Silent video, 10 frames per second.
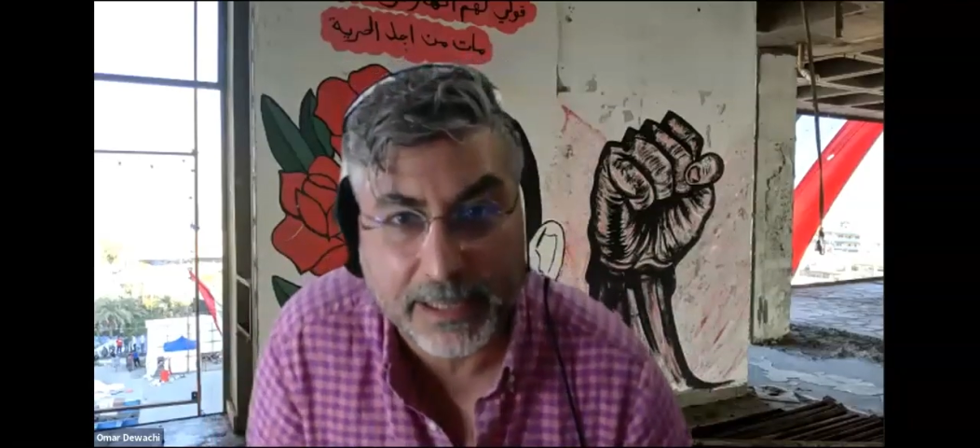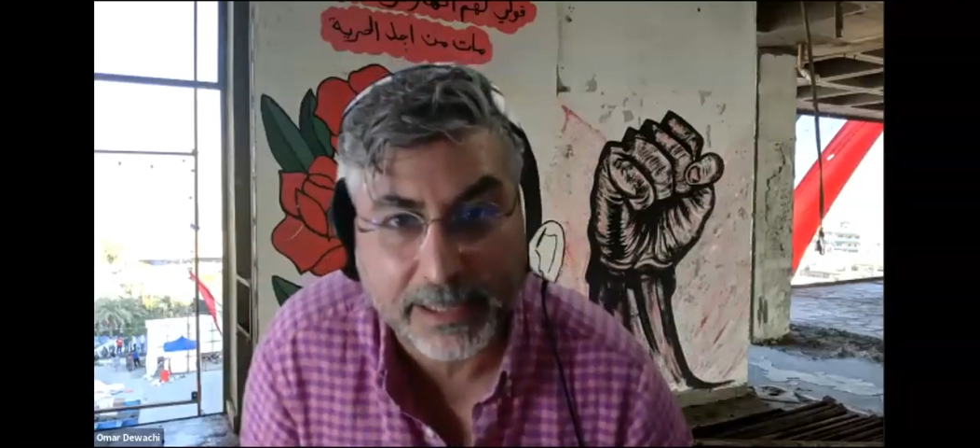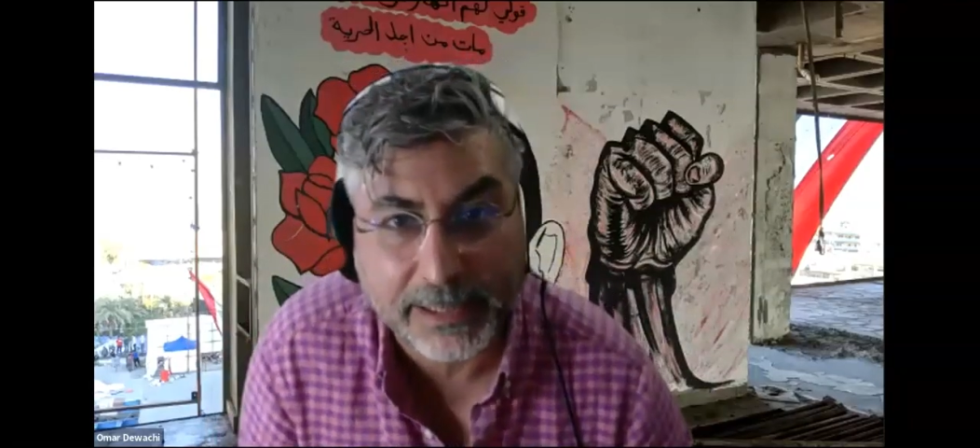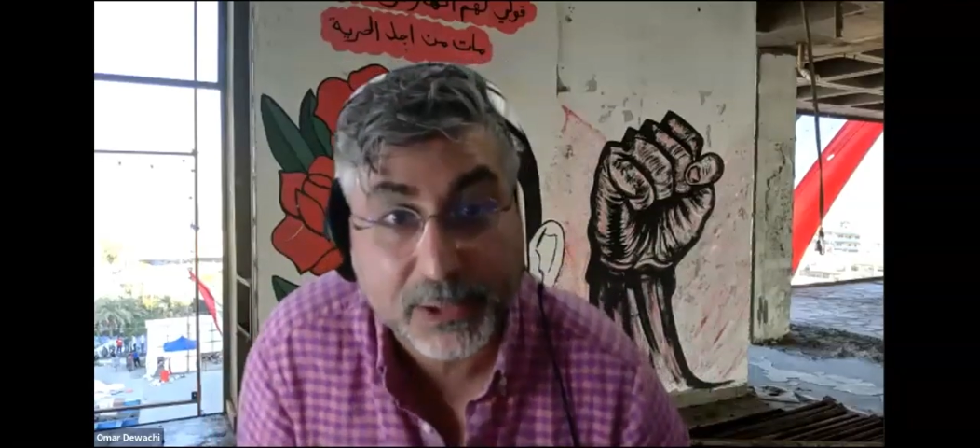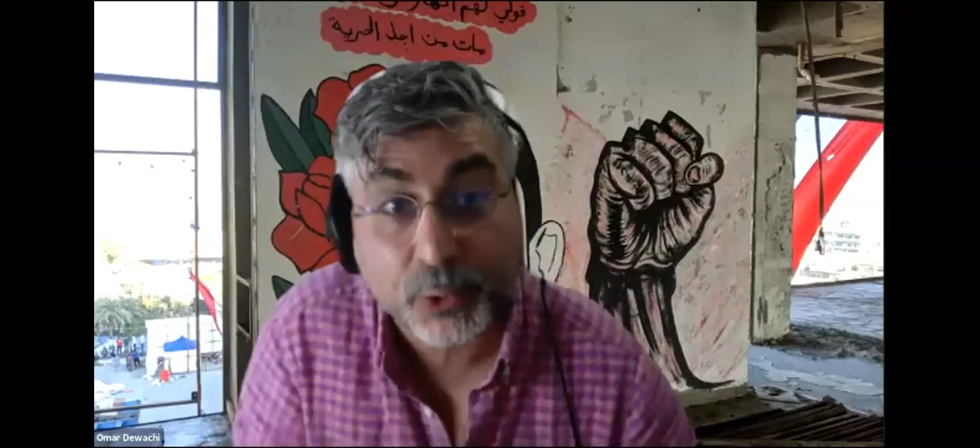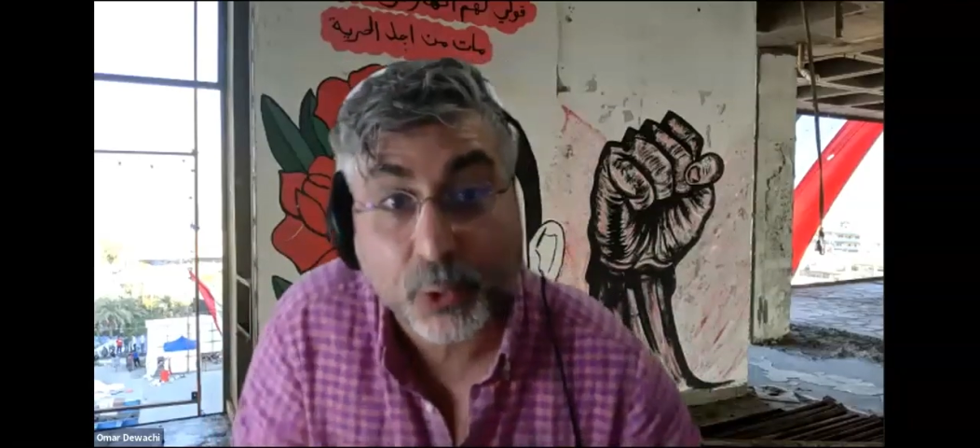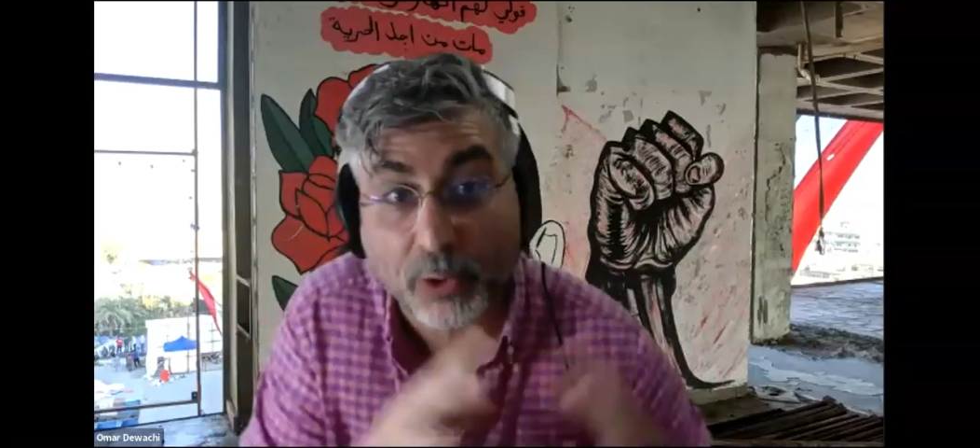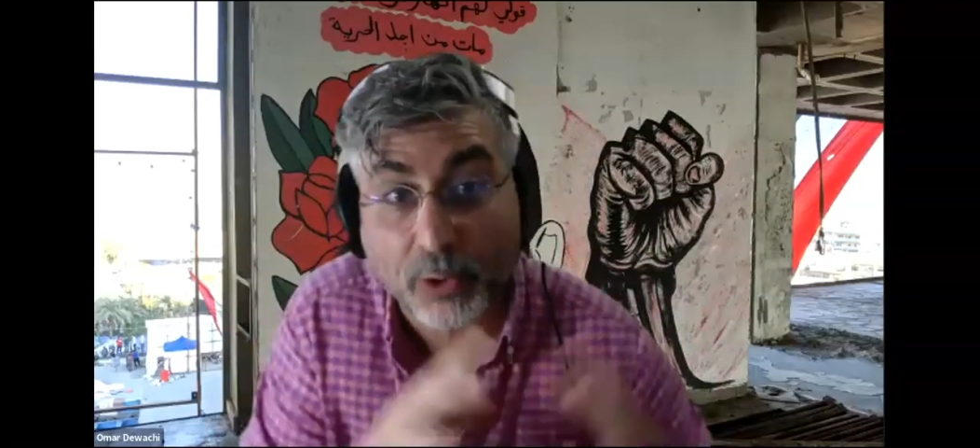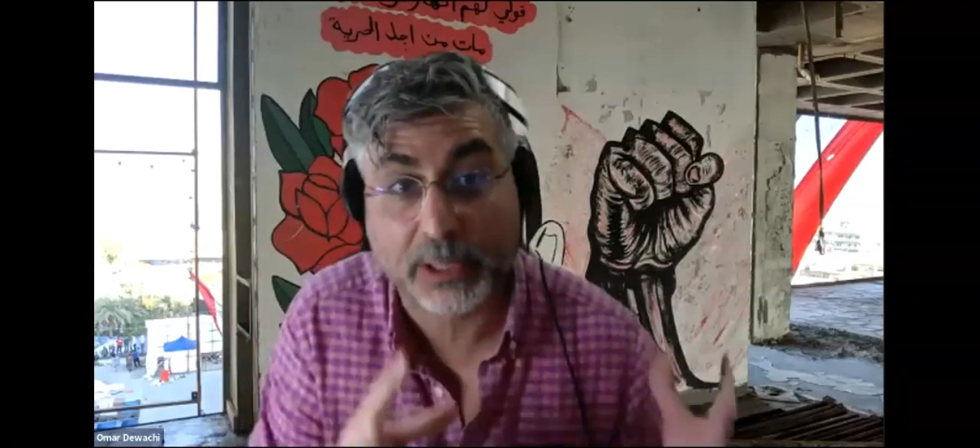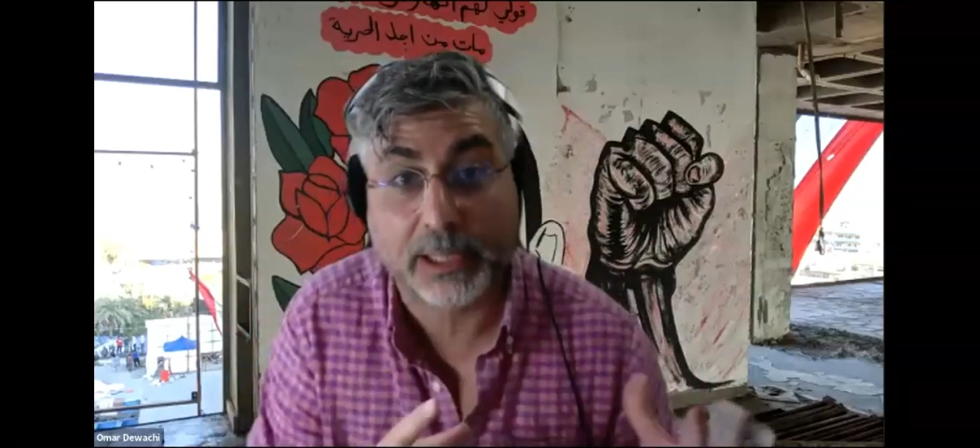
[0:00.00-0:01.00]

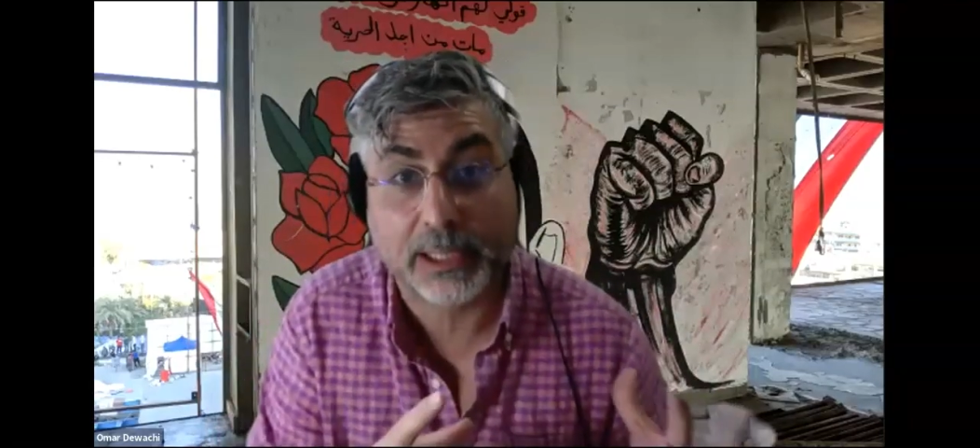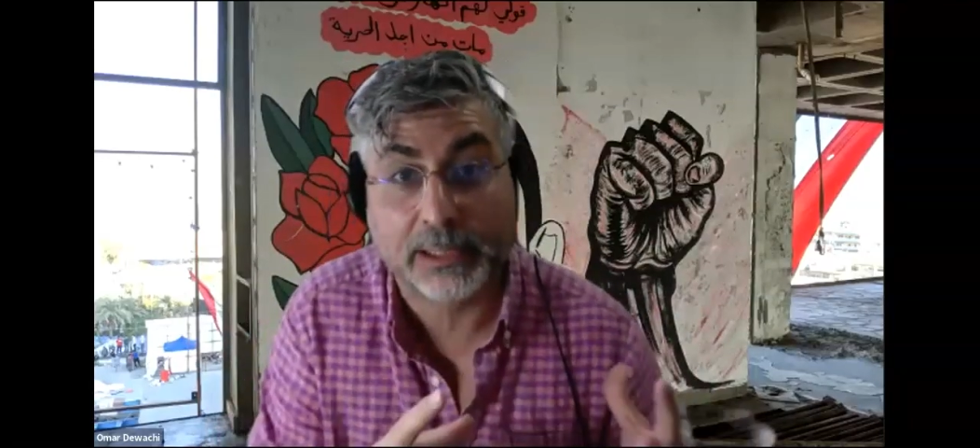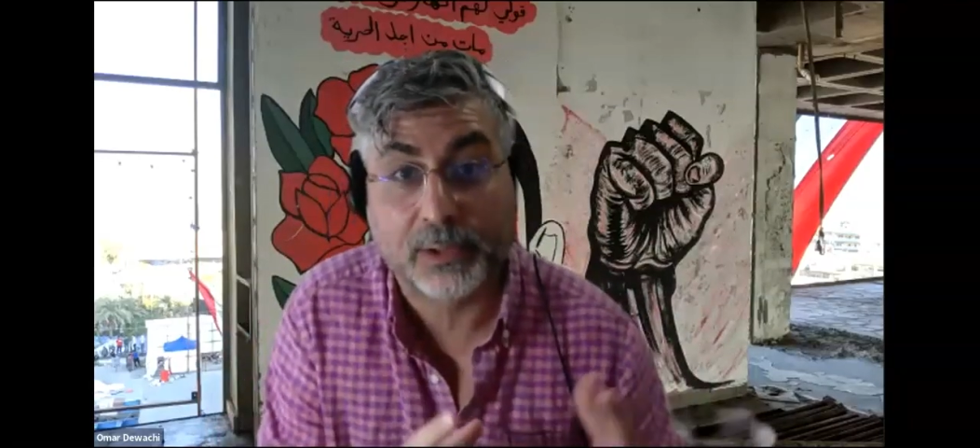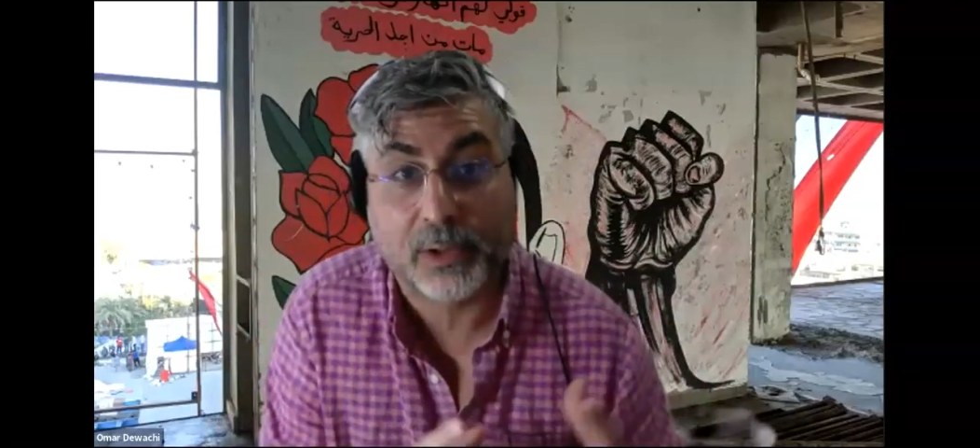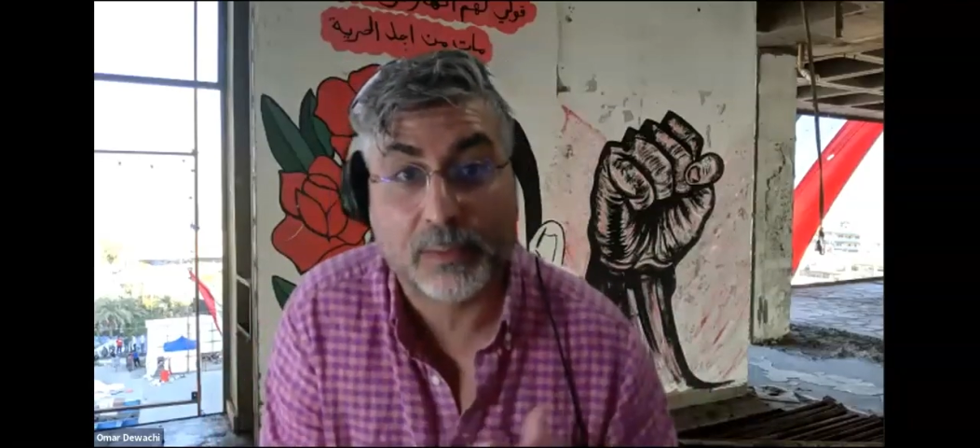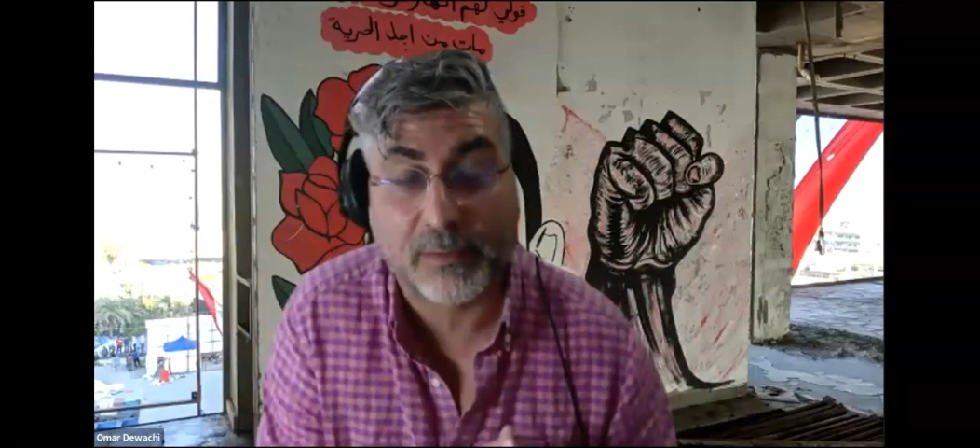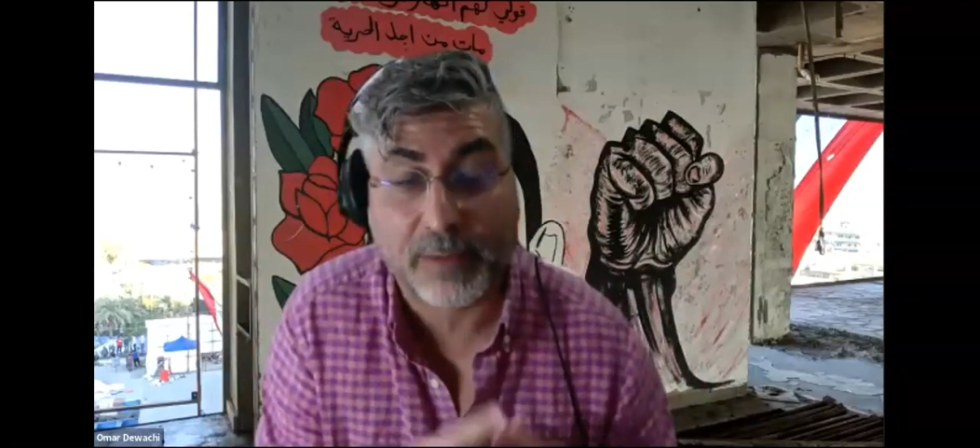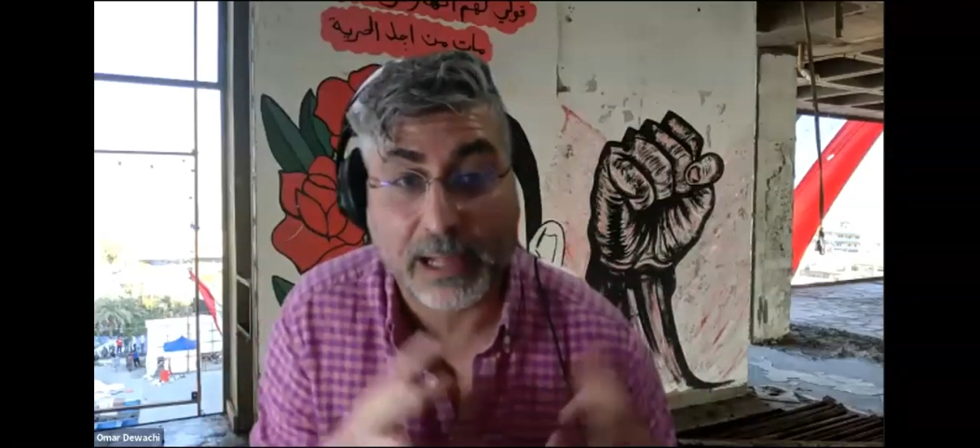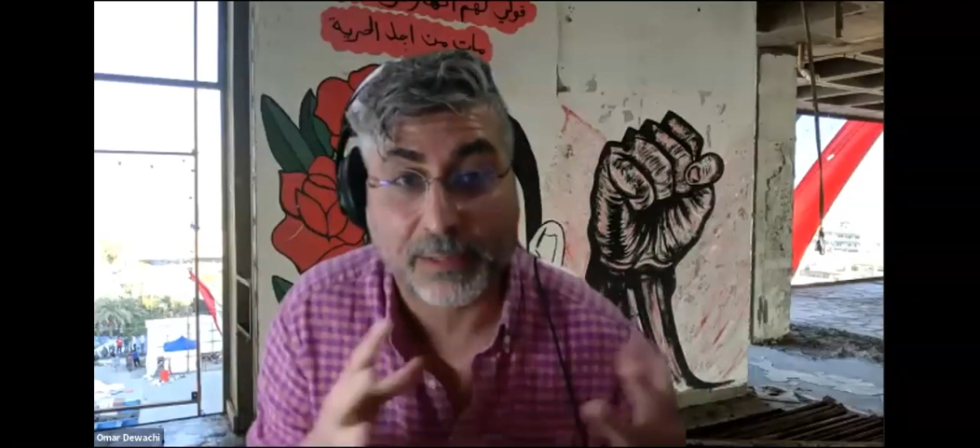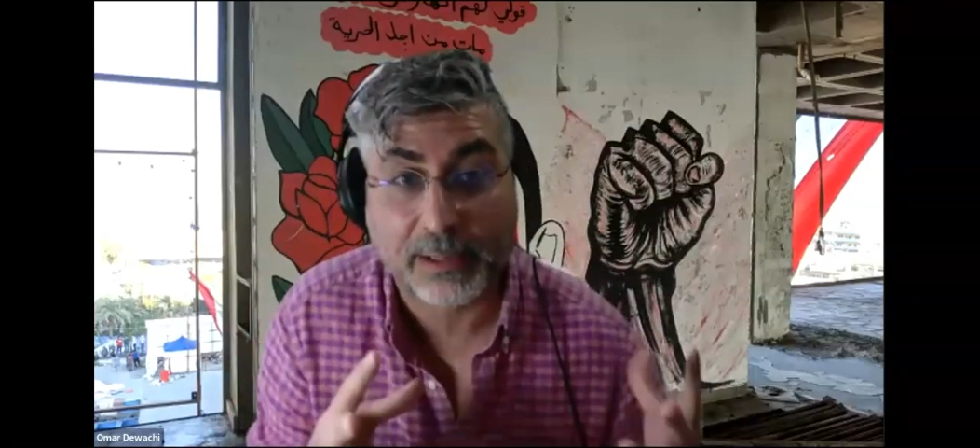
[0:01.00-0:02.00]
story in terms of
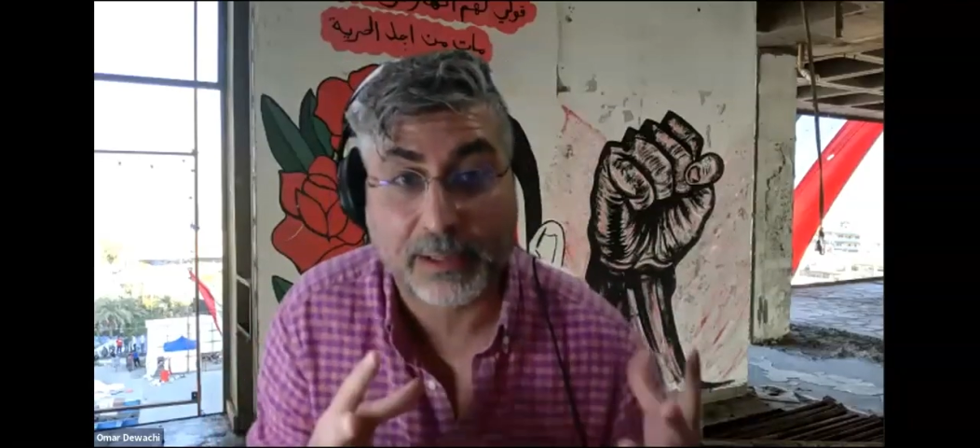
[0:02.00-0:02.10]
healthcare